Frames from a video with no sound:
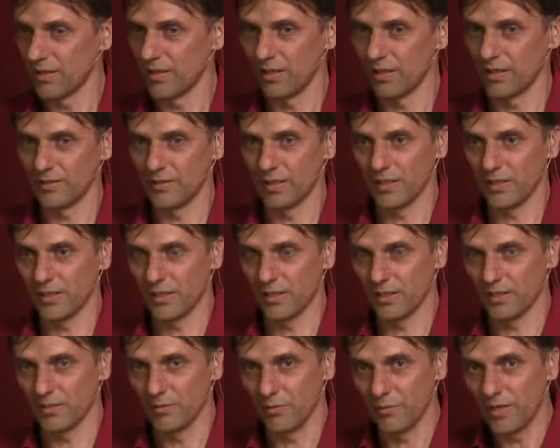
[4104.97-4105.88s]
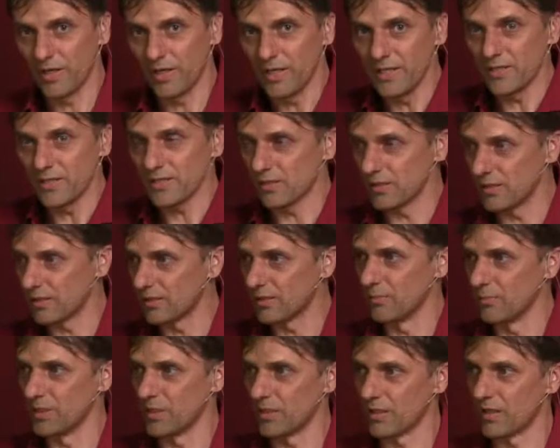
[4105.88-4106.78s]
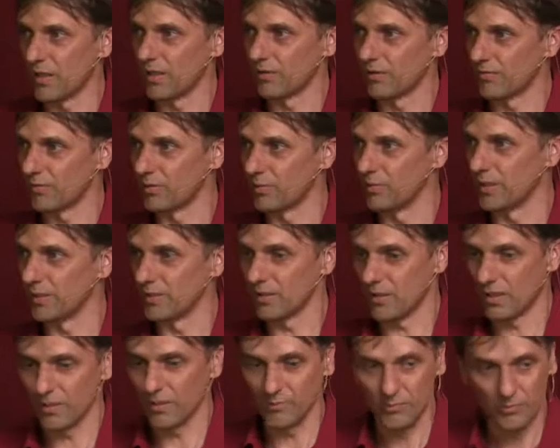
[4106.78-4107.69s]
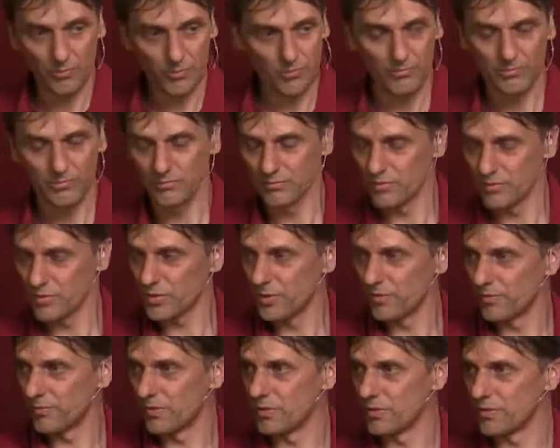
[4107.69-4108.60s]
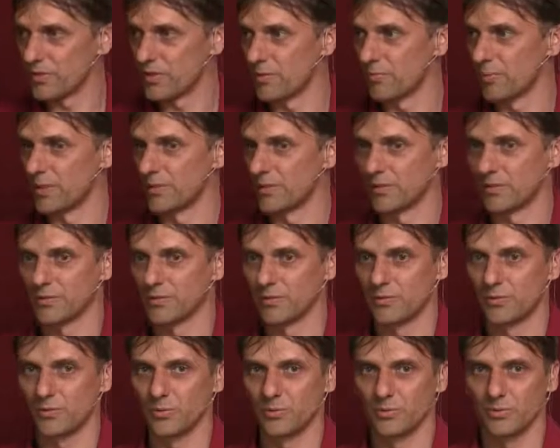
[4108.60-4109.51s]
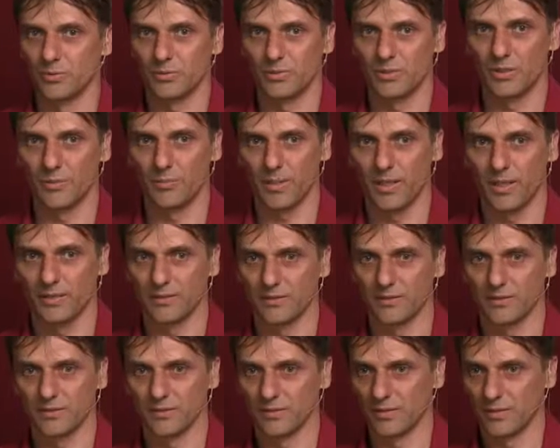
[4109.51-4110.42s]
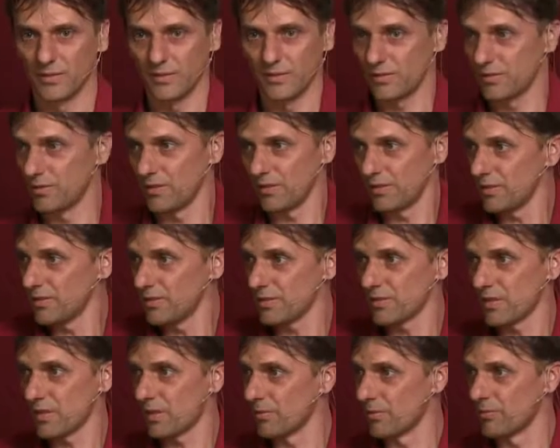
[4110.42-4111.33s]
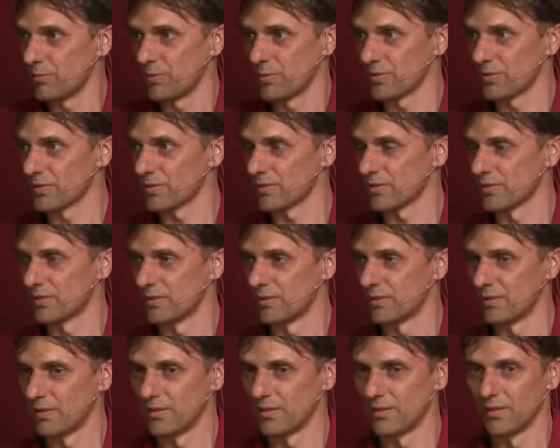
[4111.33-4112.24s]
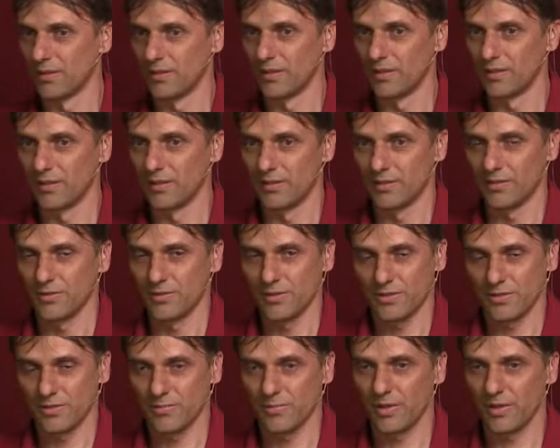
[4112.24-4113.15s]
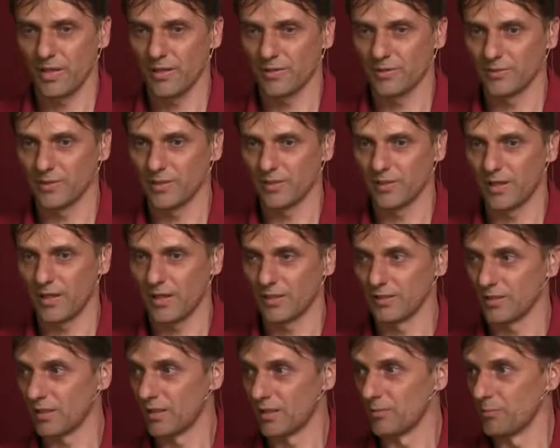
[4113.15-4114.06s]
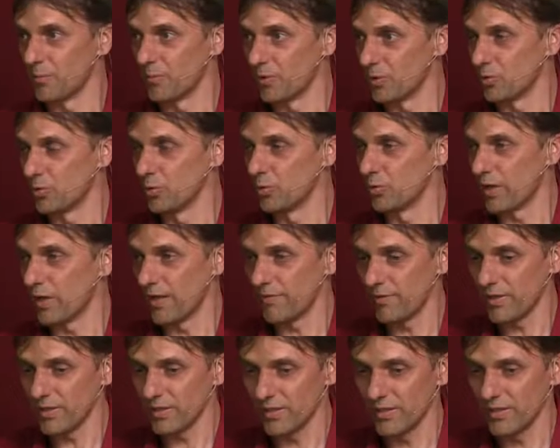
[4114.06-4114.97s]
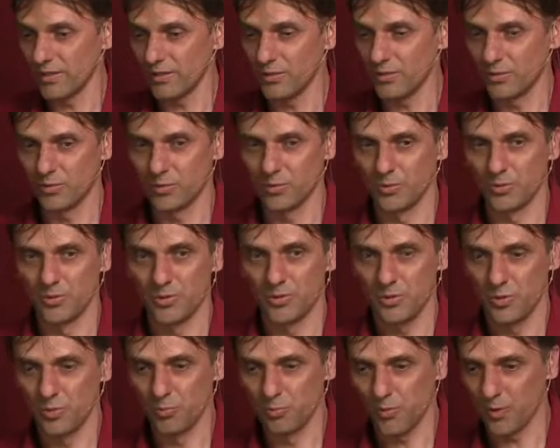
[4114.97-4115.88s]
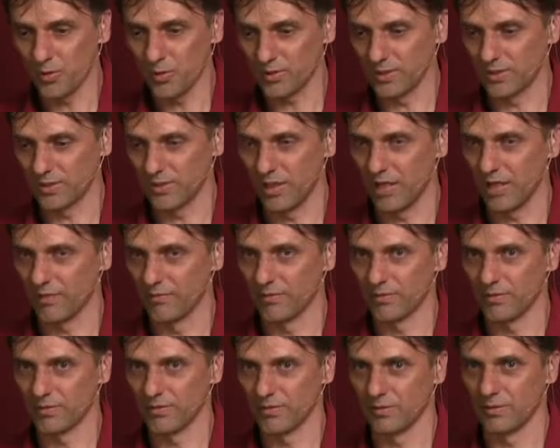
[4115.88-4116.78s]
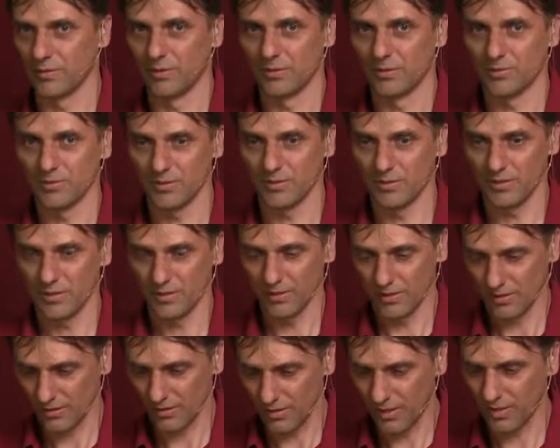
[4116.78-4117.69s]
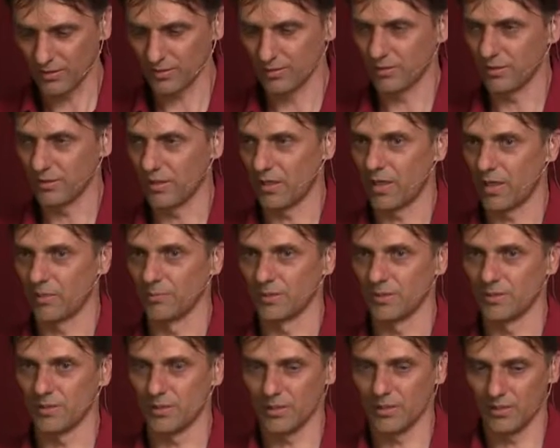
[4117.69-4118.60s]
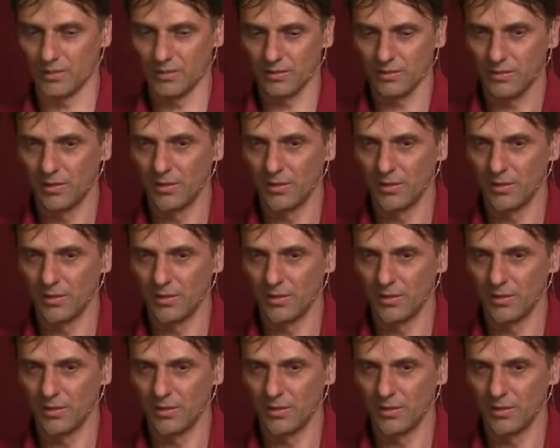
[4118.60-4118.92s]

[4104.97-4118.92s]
and they can release that mineral from it and shift it, ship it to to the plant. It, it, this is how it works. Just rely on the gut and do everything to support that life. You know, under the ground and